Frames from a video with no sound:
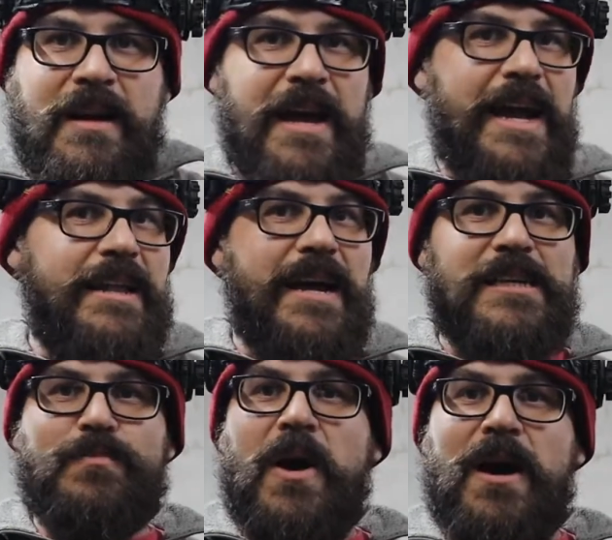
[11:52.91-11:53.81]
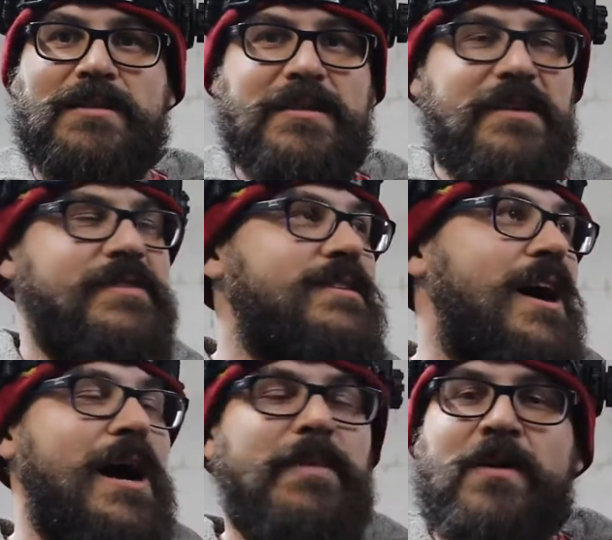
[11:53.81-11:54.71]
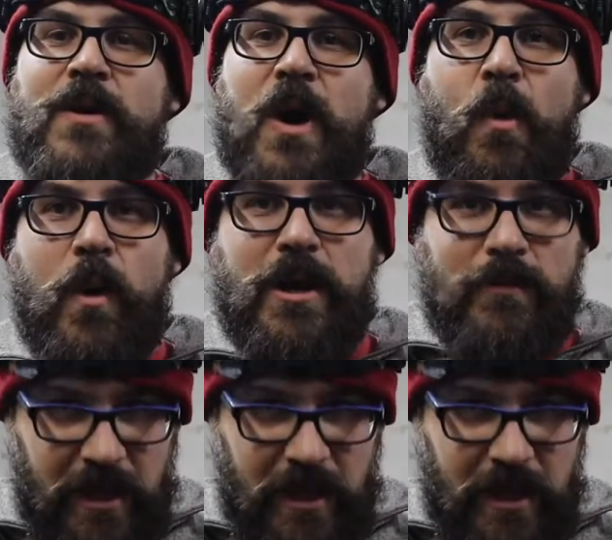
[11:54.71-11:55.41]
it had a nice positive stop, worked